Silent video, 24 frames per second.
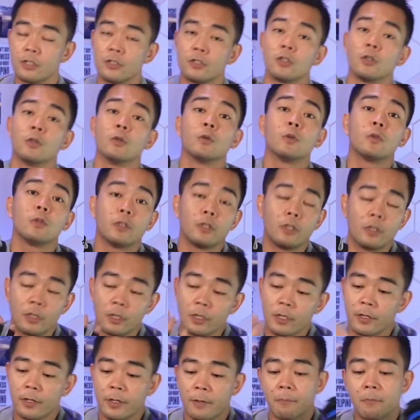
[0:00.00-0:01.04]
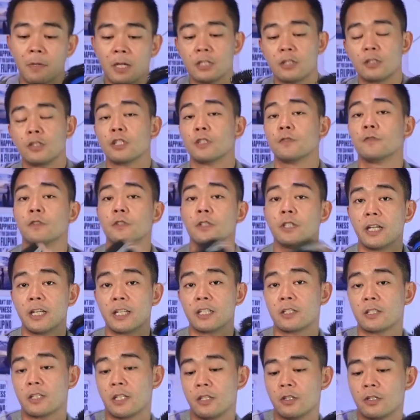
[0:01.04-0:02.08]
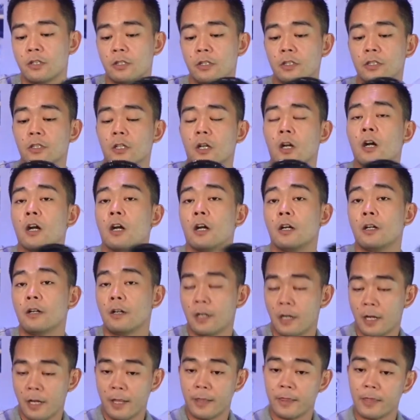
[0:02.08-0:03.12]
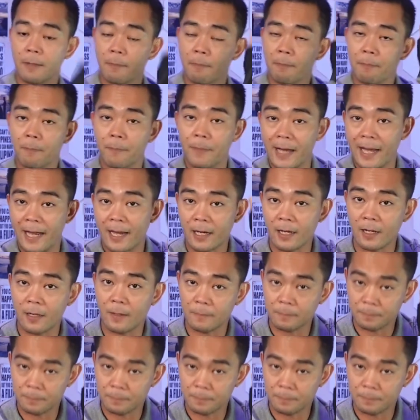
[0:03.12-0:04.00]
So the muscles for the extensors are the back